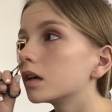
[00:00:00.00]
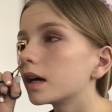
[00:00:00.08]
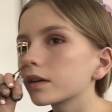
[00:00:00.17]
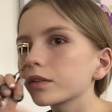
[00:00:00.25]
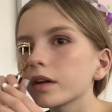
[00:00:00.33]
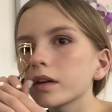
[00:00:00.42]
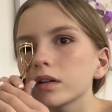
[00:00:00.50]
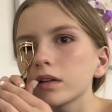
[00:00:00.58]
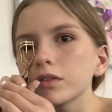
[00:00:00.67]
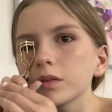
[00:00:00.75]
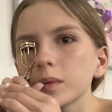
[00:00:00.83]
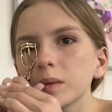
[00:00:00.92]
Actually, I got it
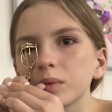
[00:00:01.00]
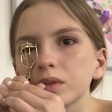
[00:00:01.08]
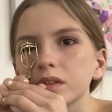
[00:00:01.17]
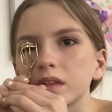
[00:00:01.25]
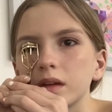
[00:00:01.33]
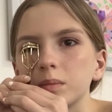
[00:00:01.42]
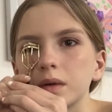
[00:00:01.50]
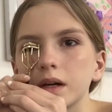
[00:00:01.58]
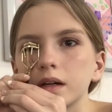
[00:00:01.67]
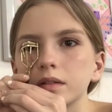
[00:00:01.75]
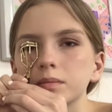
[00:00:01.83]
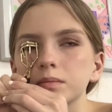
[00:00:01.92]
for my birthday, but
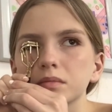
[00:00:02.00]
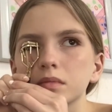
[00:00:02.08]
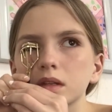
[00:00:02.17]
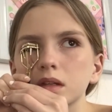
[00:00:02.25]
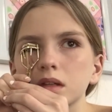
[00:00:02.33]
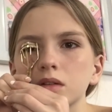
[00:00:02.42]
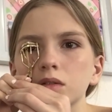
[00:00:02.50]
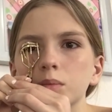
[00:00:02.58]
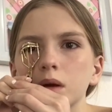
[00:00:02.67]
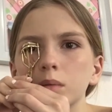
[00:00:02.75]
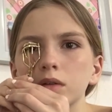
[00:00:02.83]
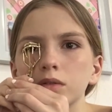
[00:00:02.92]
it was
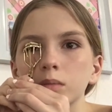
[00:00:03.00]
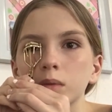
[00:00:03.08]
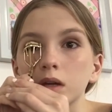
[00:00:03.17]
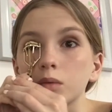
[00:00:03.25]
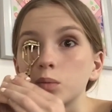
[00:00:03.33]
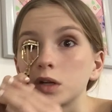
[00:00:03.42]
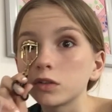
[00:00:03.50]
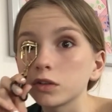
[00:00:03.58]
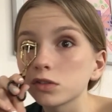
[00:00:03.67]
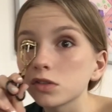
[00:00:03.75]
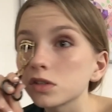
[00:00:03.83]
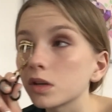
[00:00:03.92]
probably from like
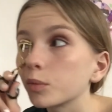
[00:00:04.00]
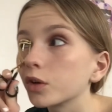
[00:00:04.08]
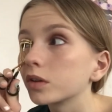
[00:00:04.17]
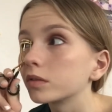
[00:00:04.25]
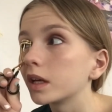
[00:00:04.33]
Winners or somewhere.